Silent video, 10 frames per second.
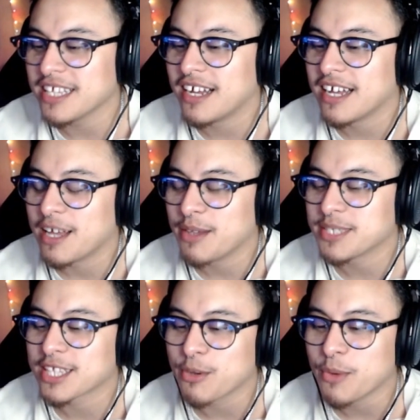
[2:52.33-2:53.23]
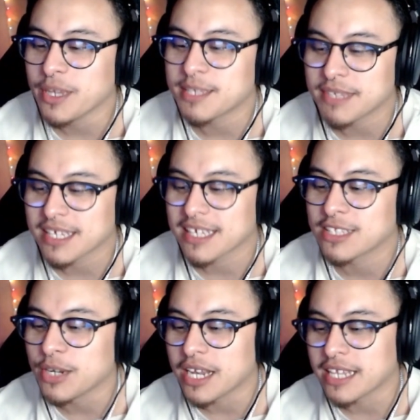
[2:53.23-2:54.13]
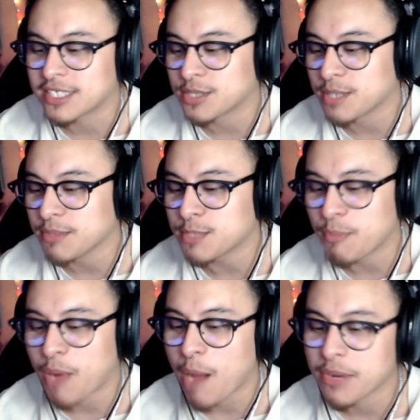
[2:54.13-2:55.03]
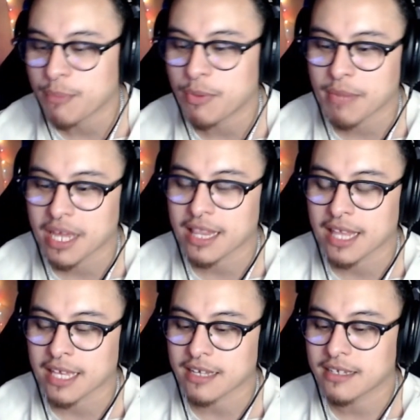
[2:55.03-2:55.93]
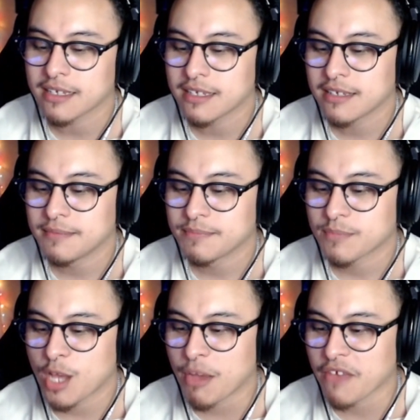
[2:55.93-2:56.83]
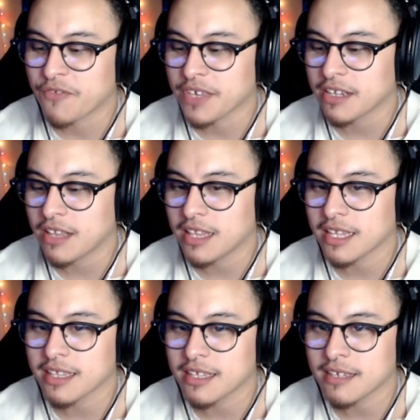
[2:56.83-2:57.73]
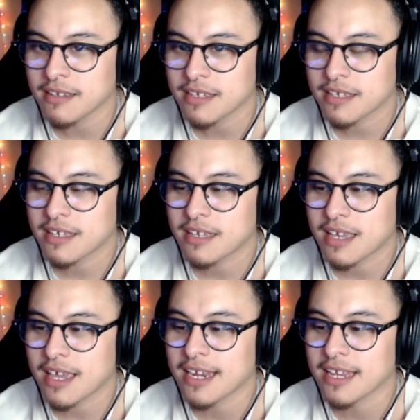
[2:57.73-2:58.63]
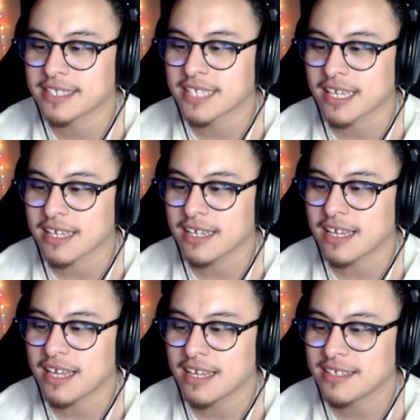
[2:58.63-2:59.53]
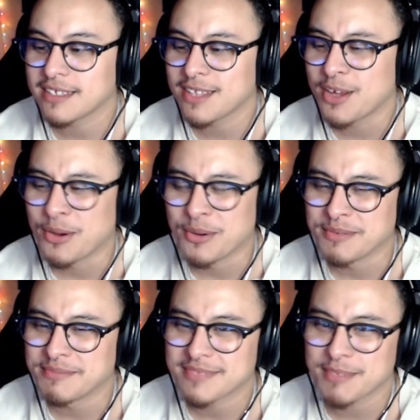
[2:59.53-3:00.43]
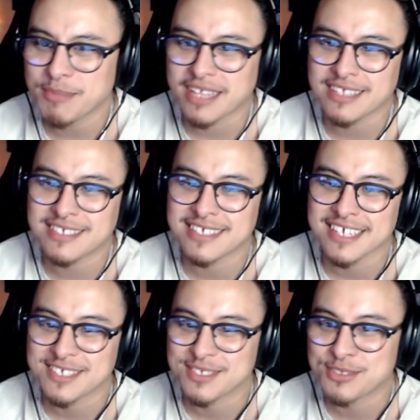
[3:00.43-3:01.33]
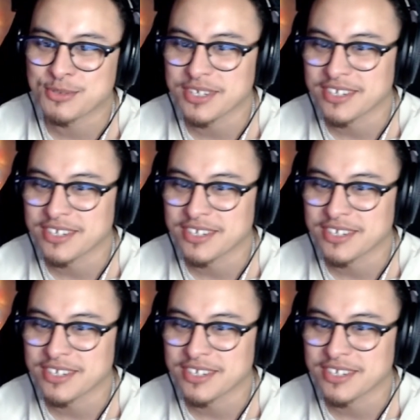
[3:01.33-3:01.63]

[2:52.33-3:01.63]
I was like, there was something, dude. Uh, so something's been popping up on my like, on my feed a lot lately, Porn. and it's like, no, I'm not. That's Lee's Twitter.